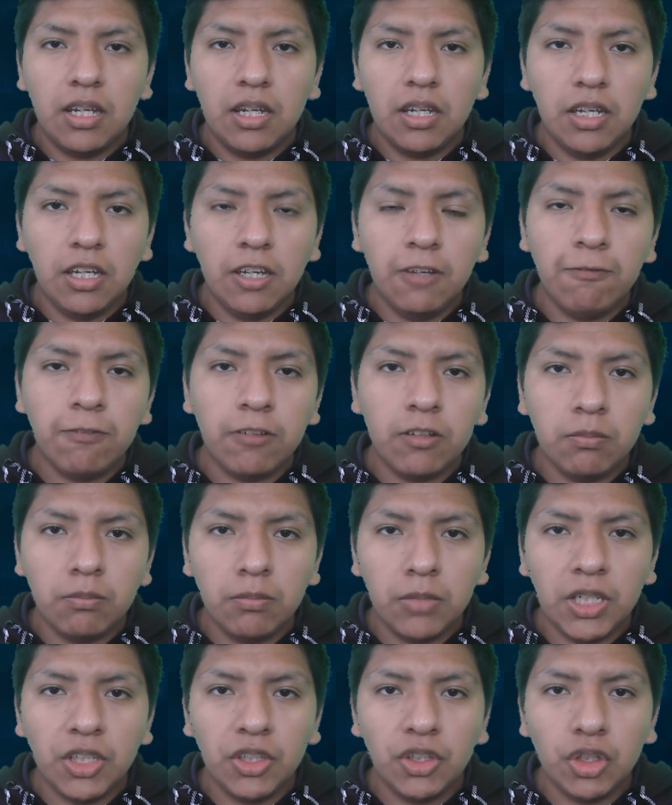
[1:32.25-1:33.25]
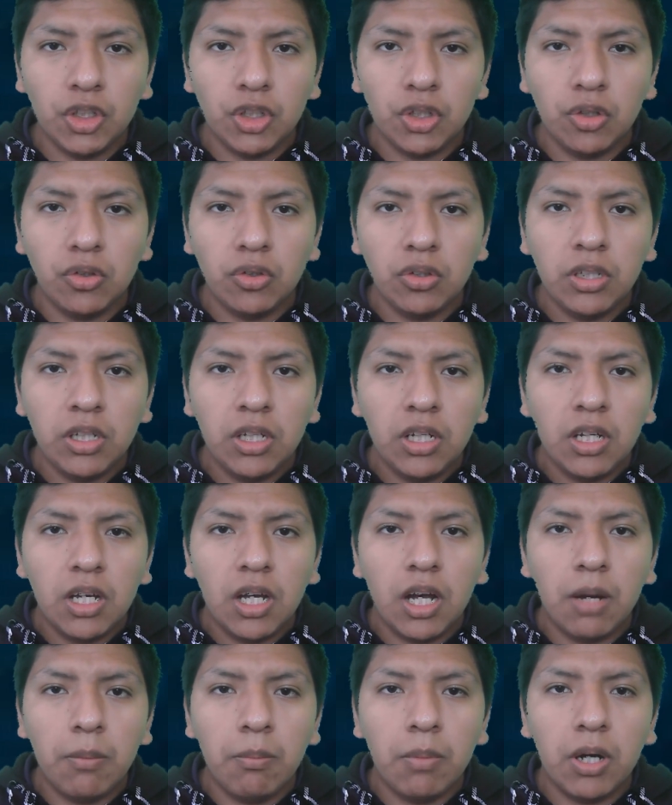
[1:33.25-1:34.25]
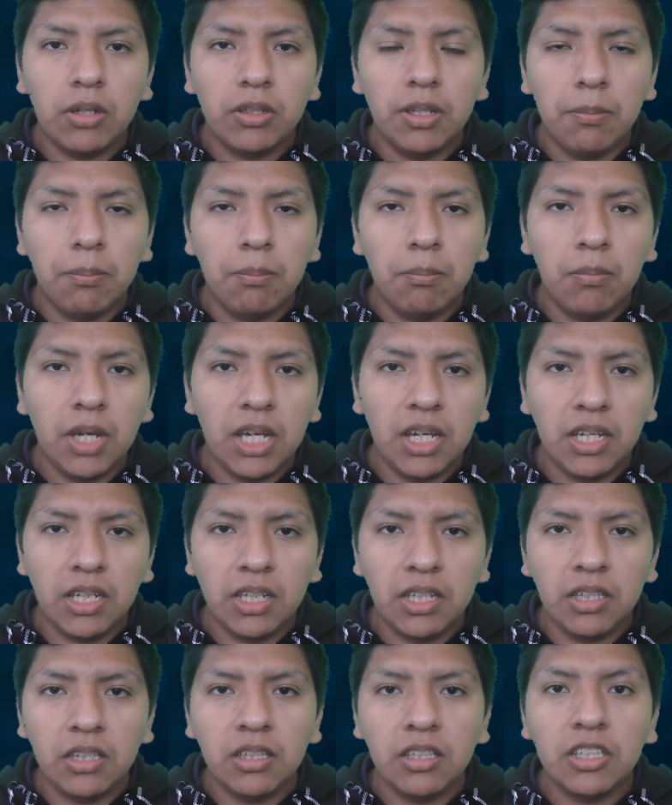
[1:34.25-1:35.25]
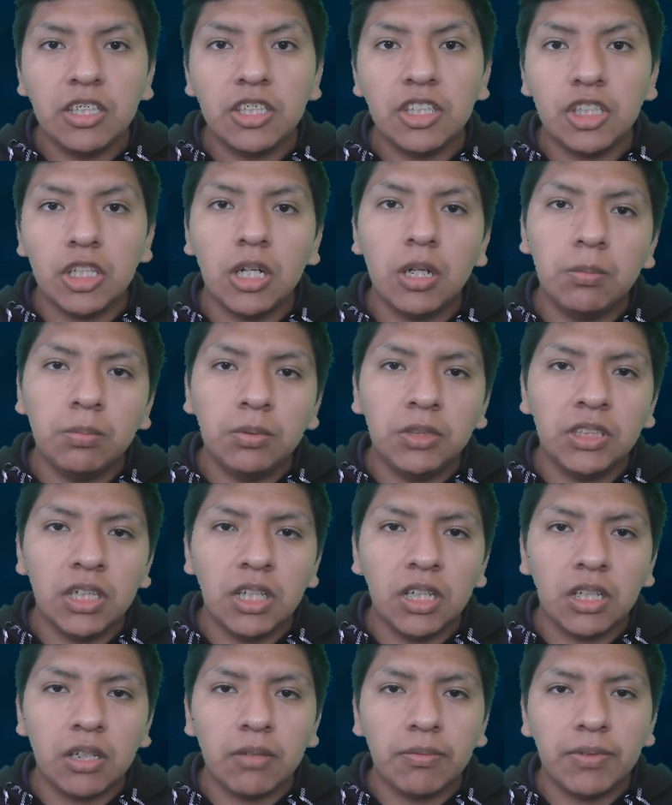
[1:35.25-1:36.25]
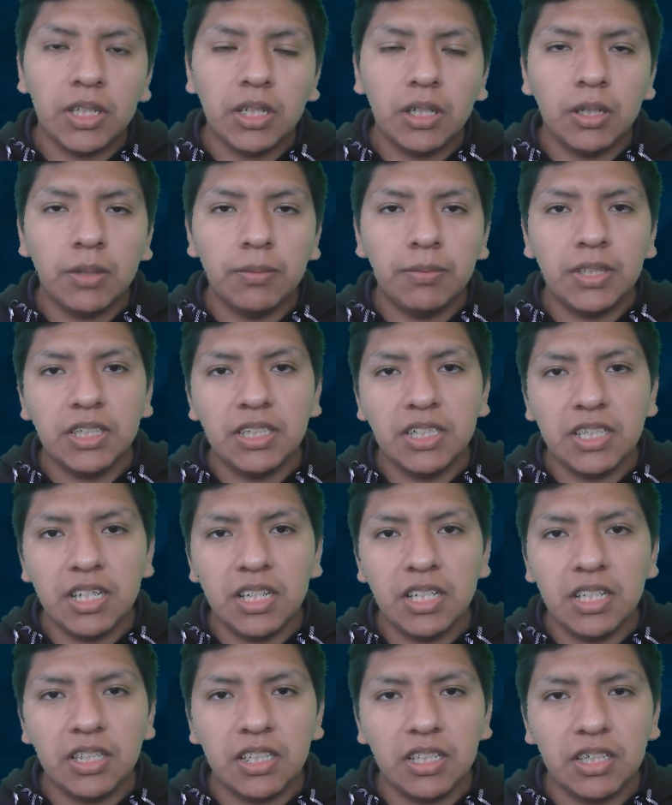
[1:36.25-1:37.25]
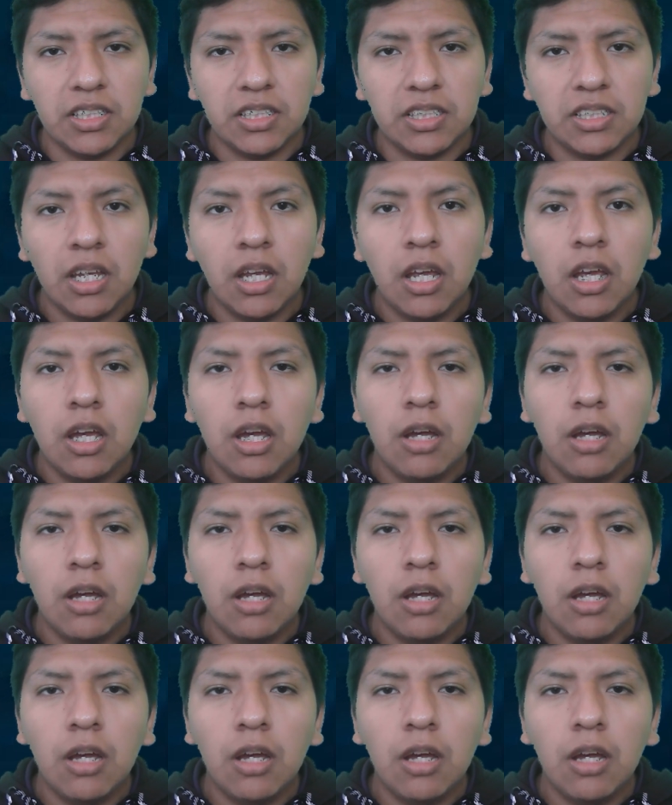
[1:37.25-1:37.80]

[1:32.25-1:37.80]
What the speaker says: information about the main subject of the sentence.